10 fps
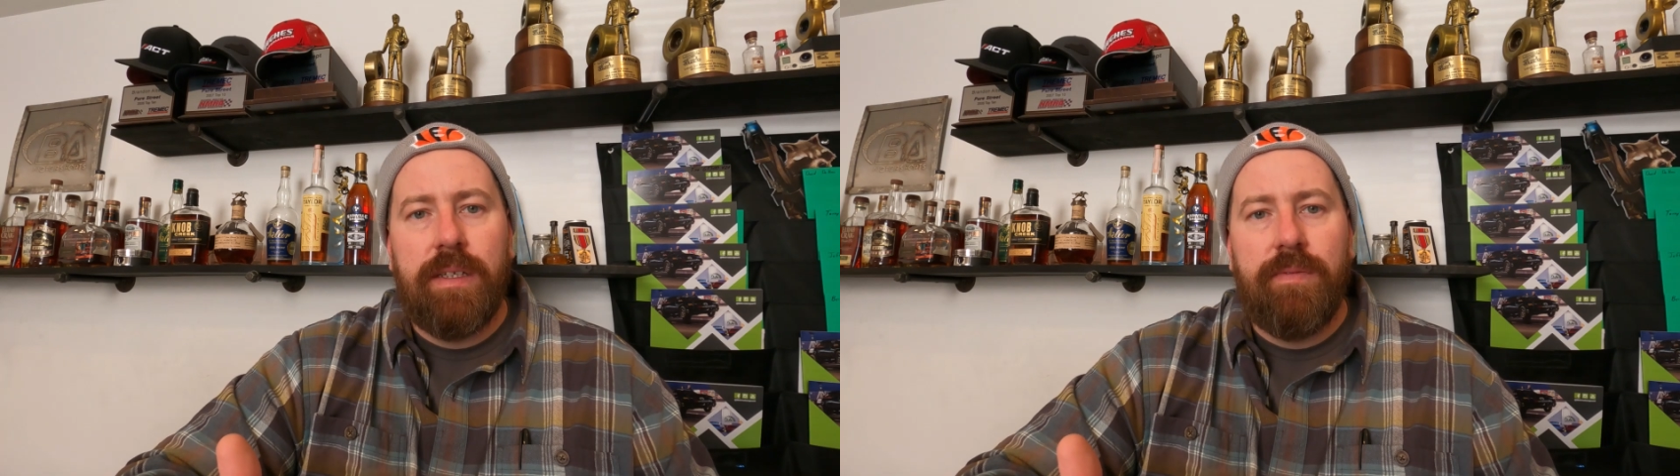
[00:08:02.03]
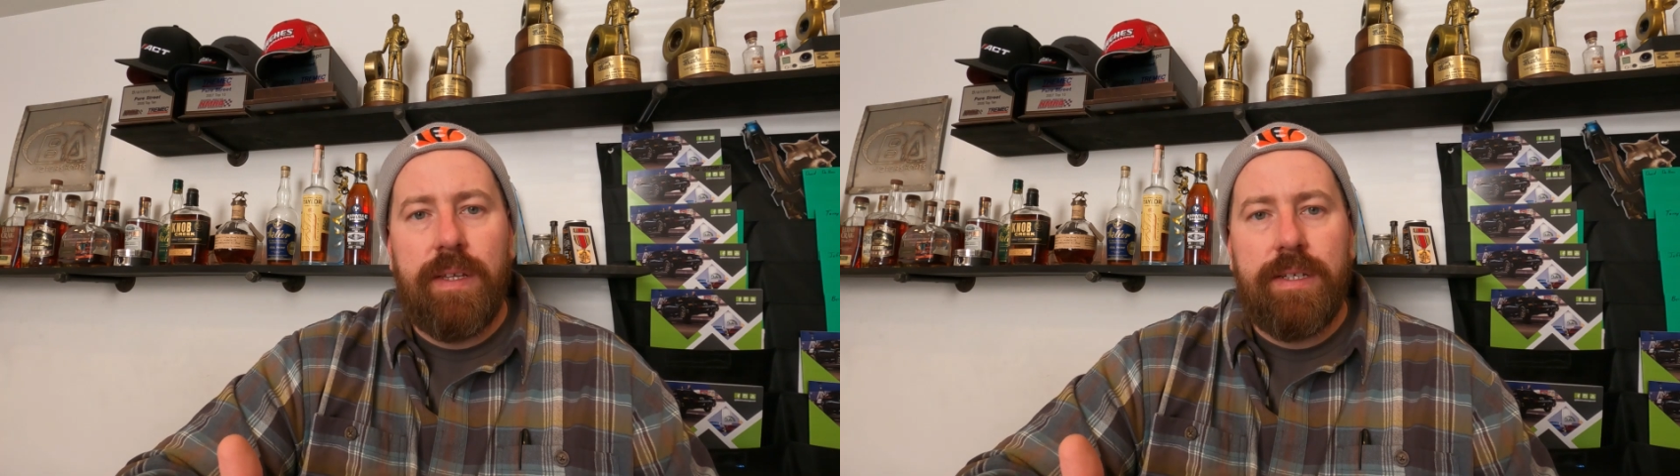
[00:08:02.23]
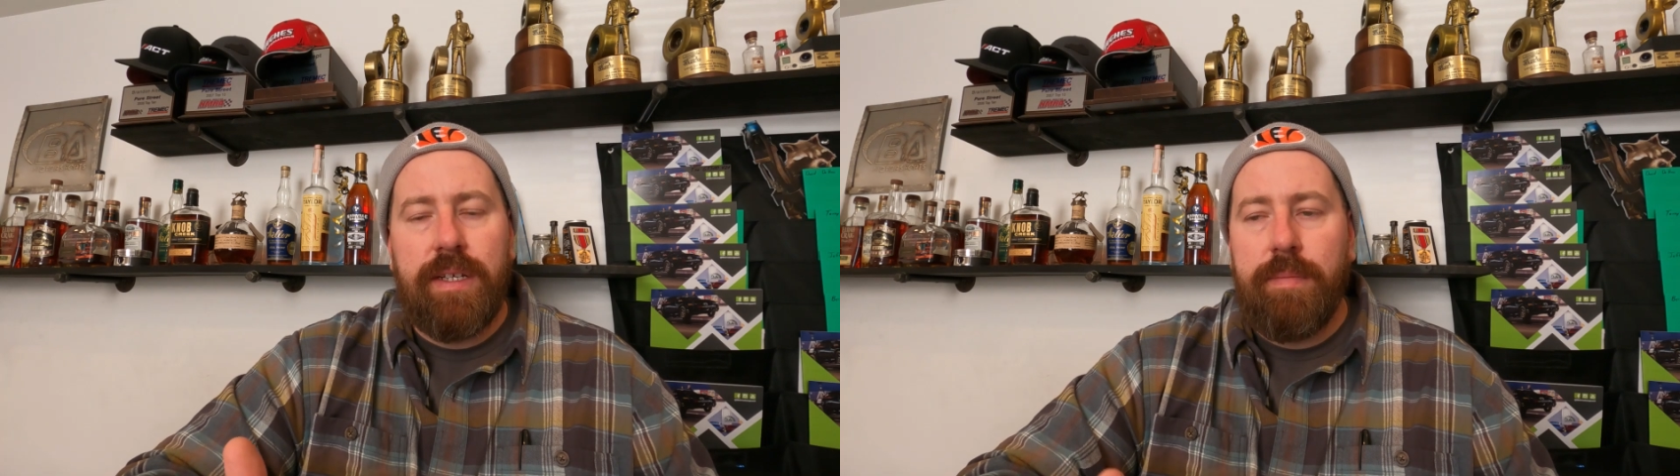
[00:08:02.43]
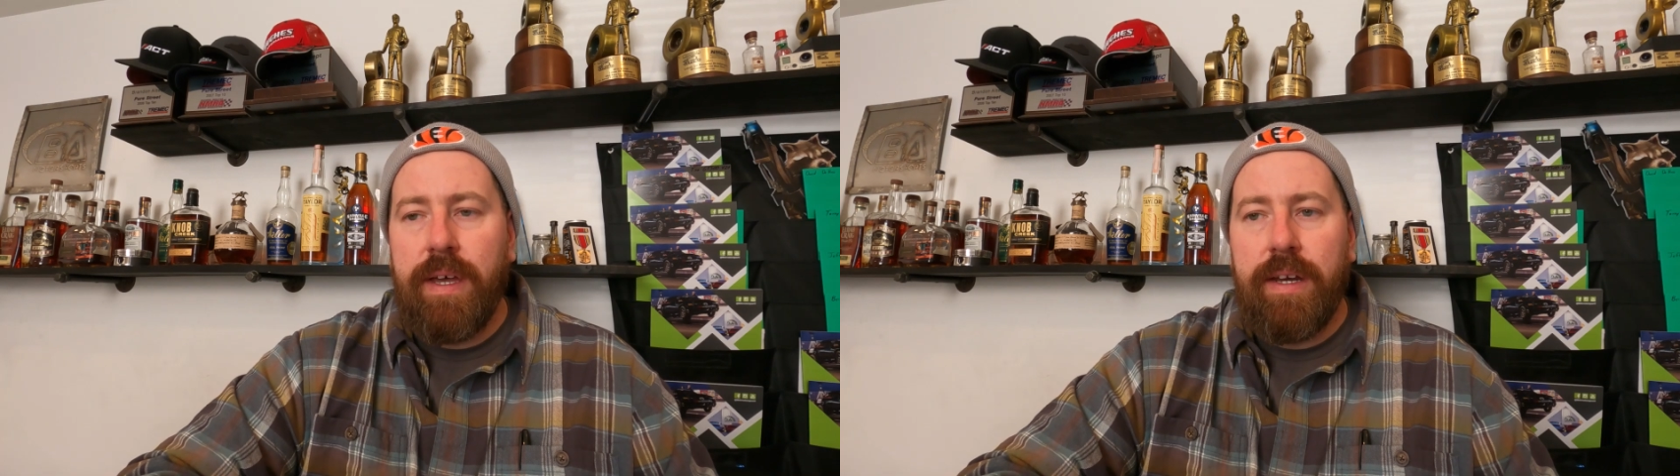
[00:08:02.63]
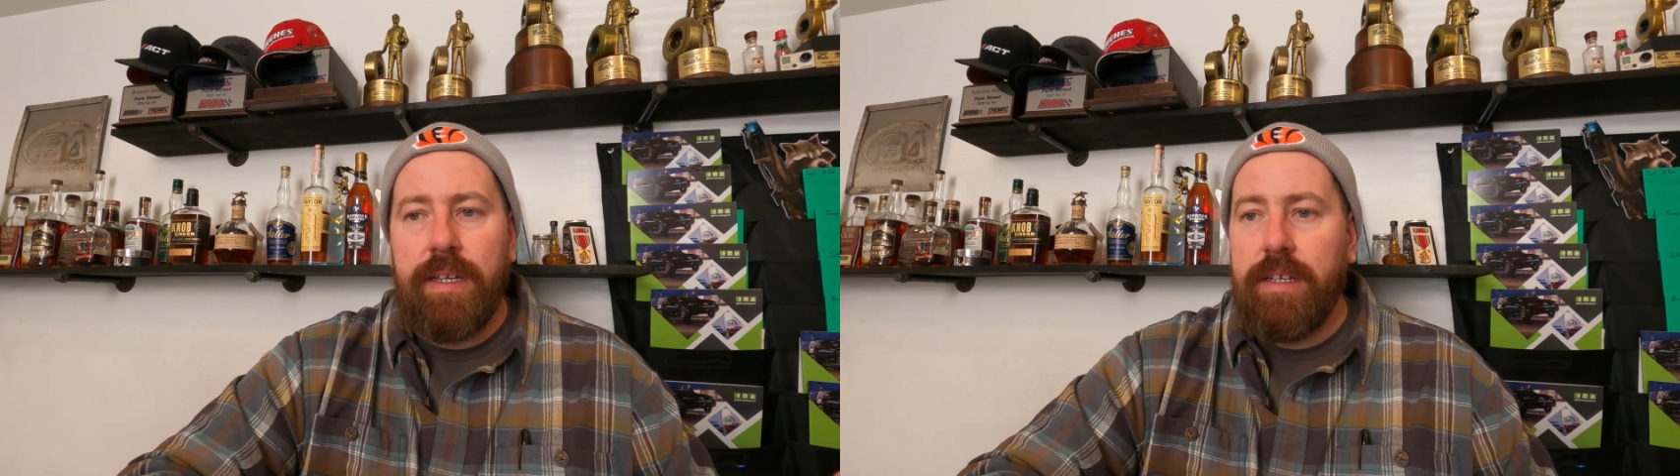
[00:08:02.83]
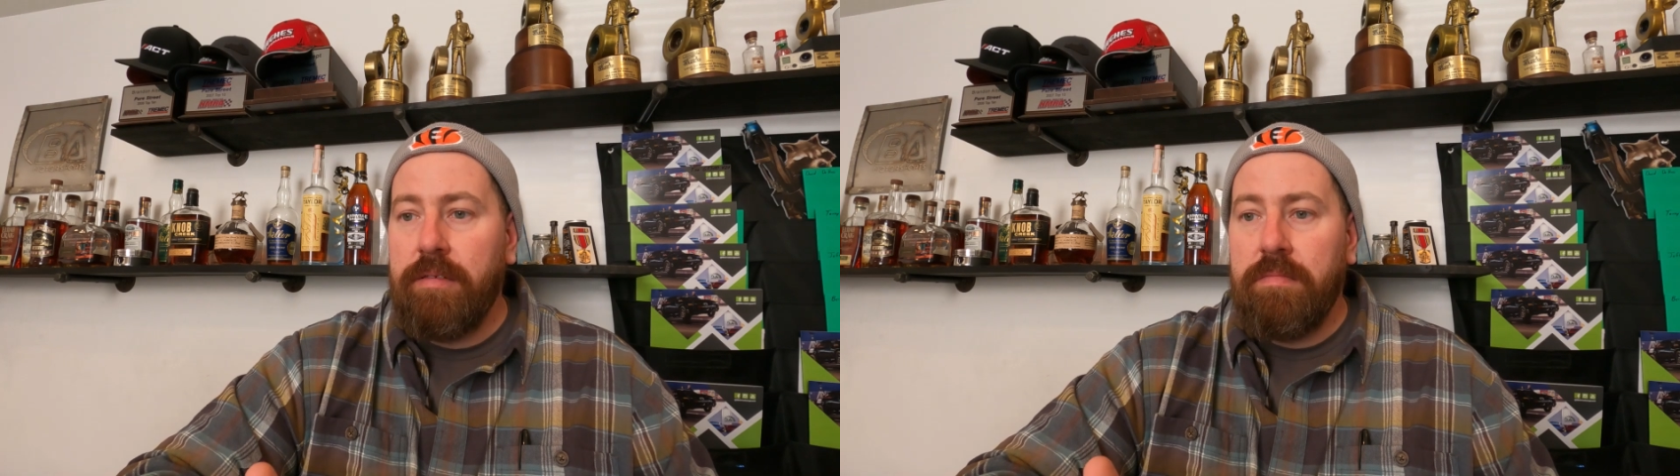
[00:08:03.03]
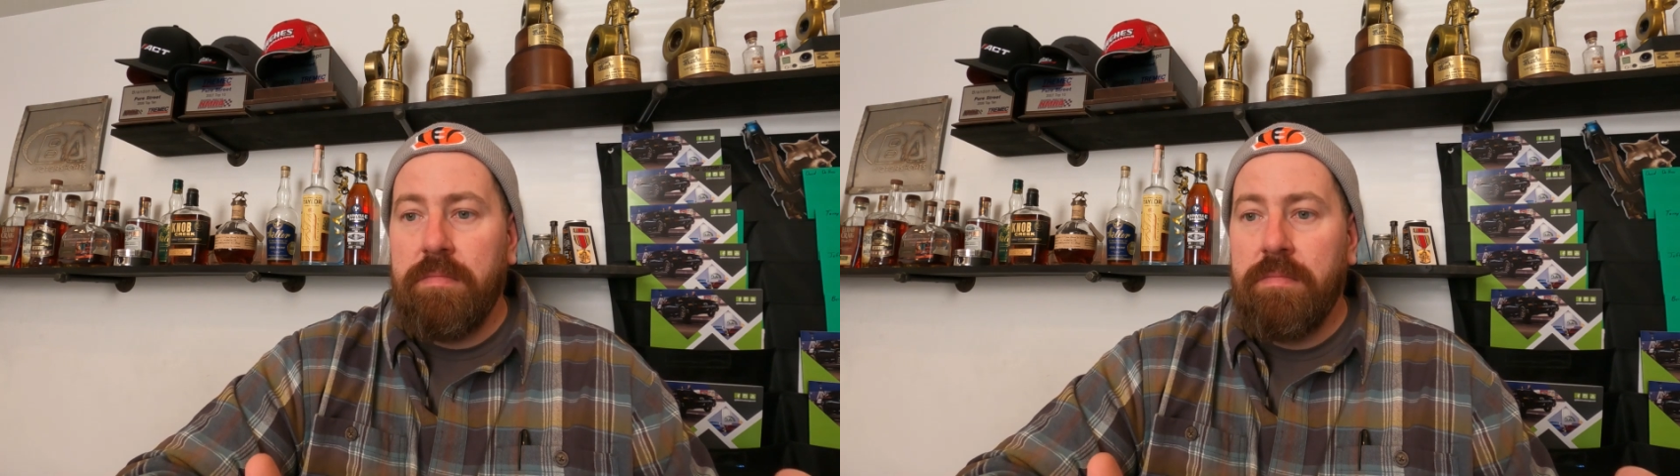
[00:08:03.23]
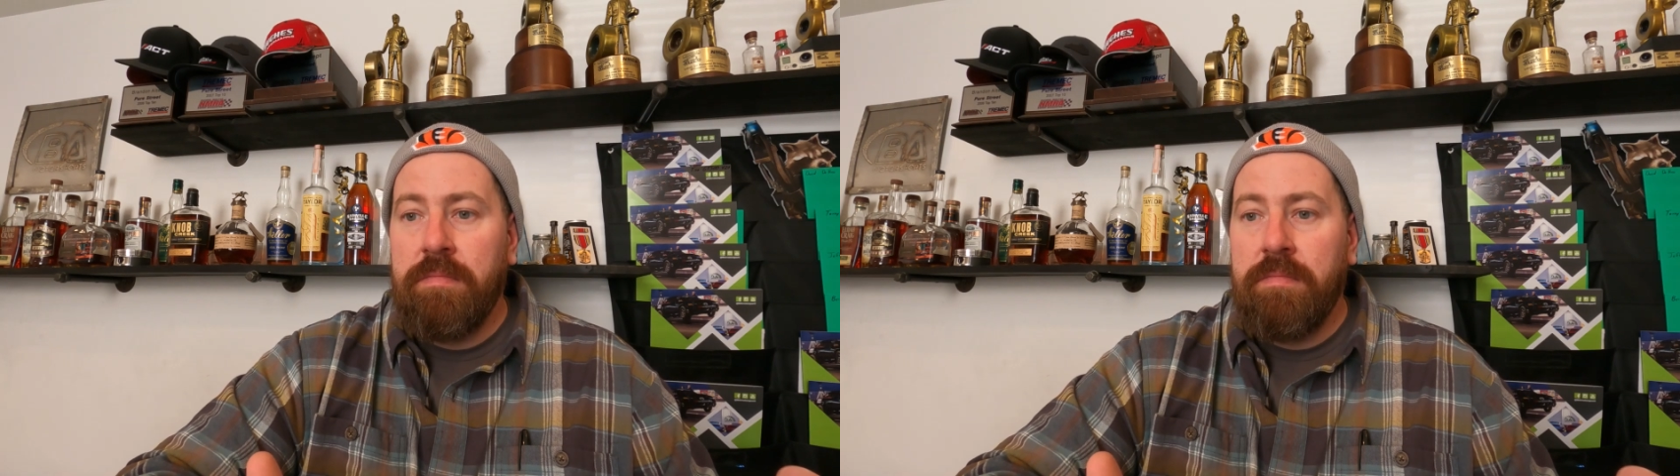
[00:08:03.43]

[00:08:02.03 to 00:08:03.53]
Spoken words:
going to finish up on it, and